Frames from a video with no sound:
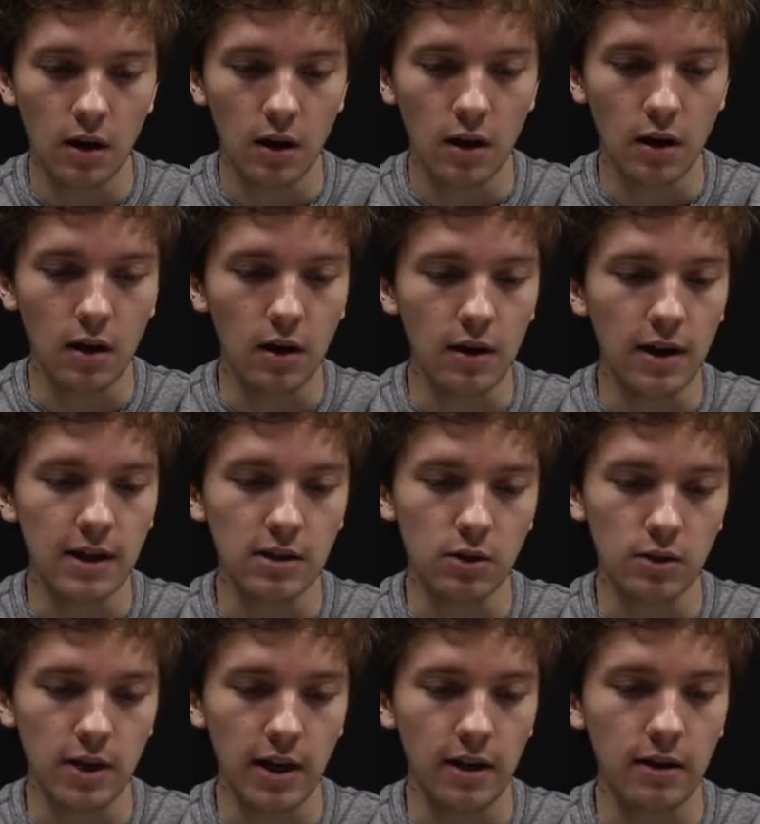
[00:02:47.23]
uh, it's
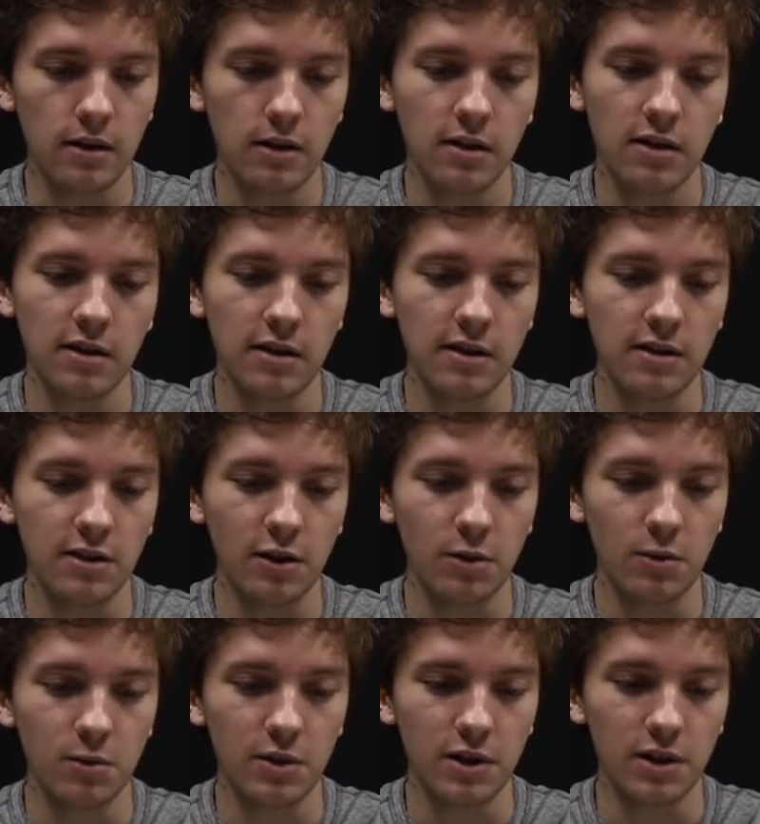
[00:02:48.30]
okay.
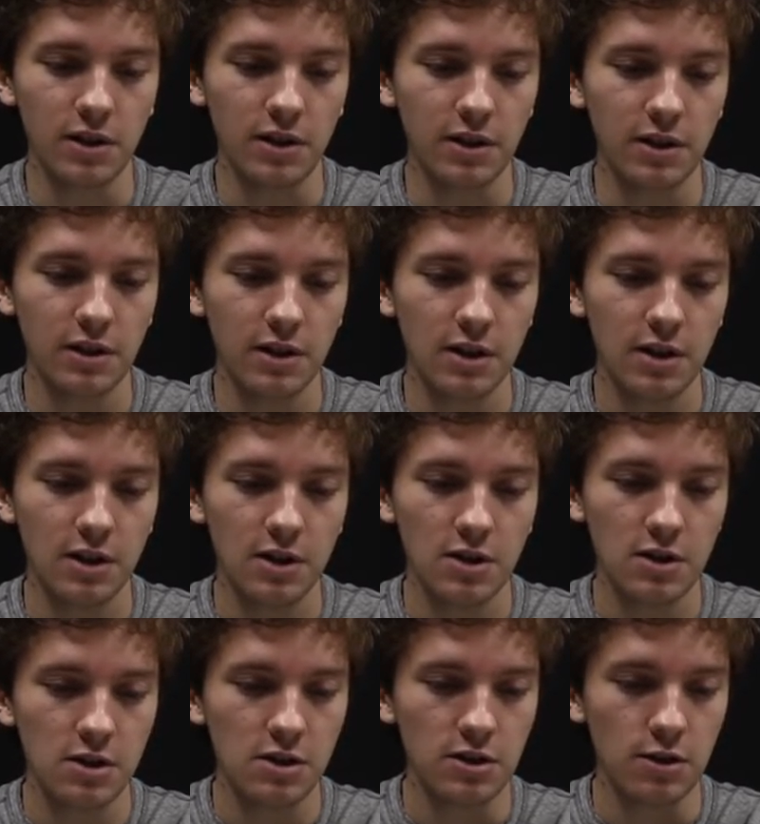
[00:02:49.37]
Don't, uh,
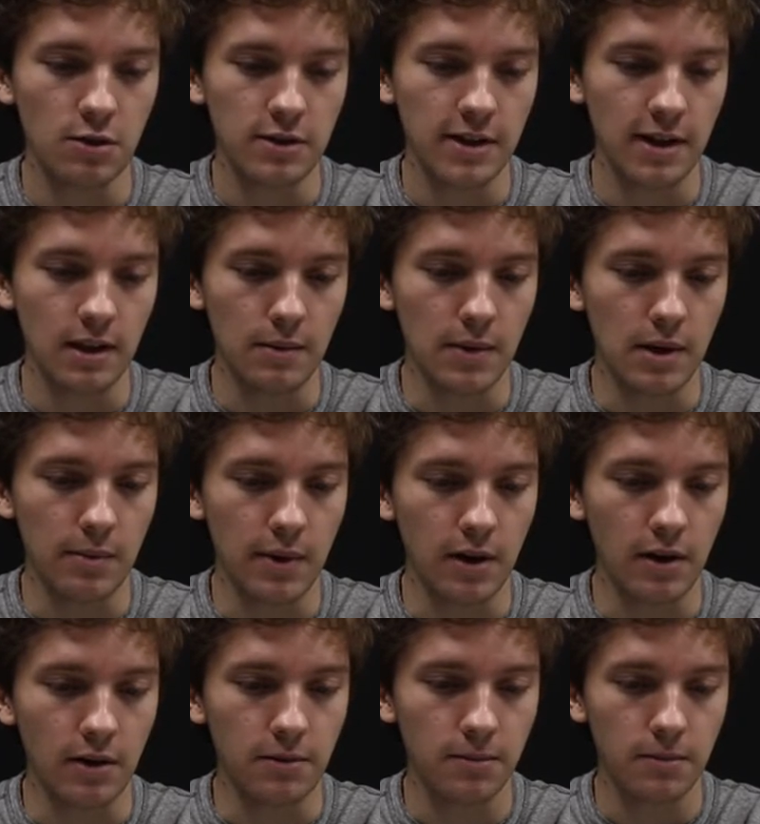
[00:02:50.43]
don't yell at me
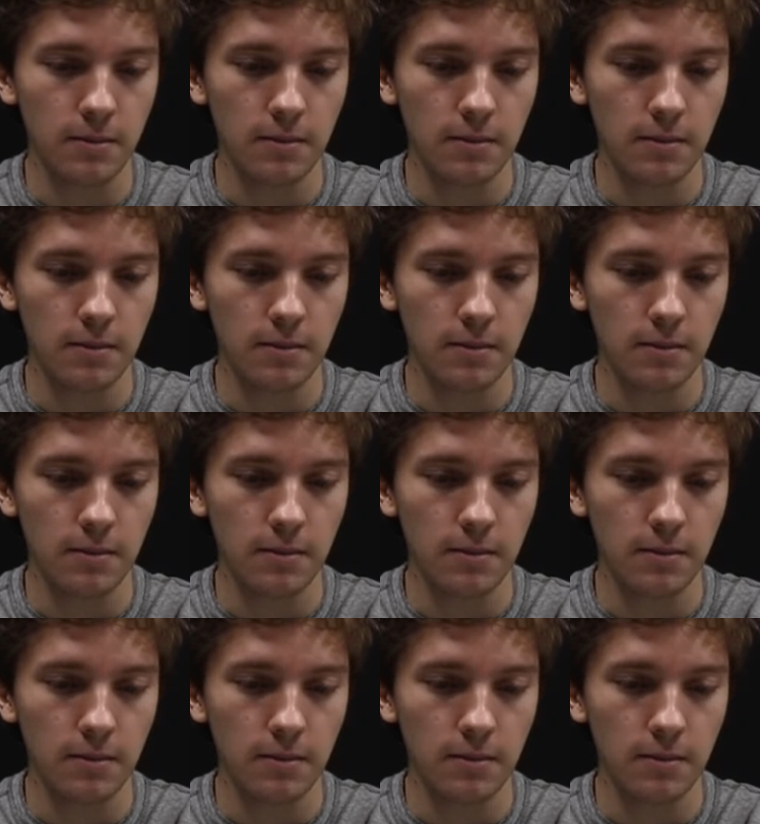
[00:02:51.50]
about it.